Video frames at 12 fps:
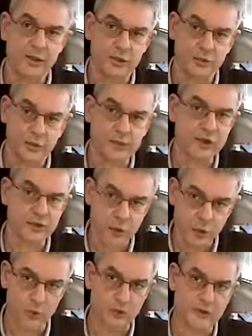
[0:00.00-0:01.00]
to use
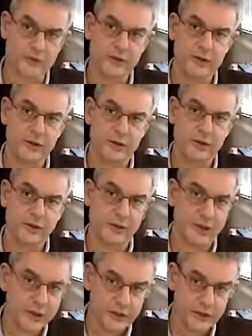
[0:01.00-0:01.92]
tools and